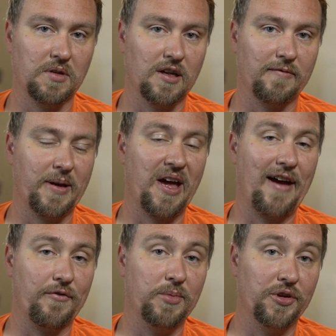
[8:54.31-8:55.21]
about
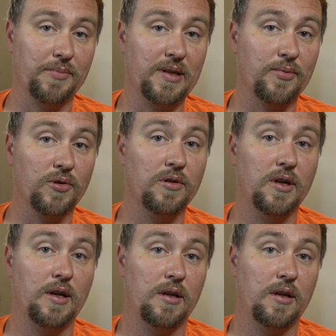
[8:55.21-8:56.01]
500,000 people,